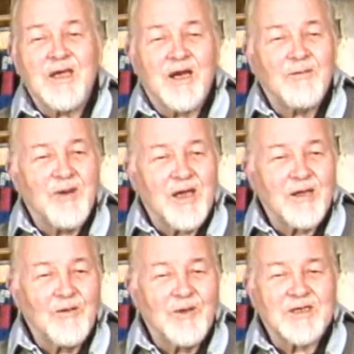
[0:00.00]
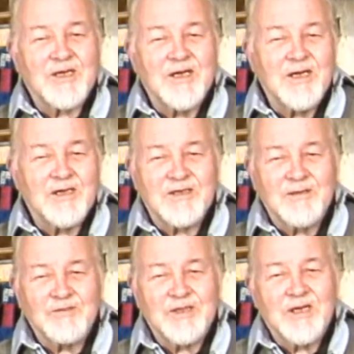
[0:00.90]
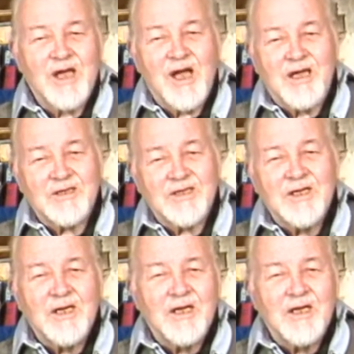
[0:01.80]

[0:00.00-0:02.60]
out a bottle of whiskey and some cigars,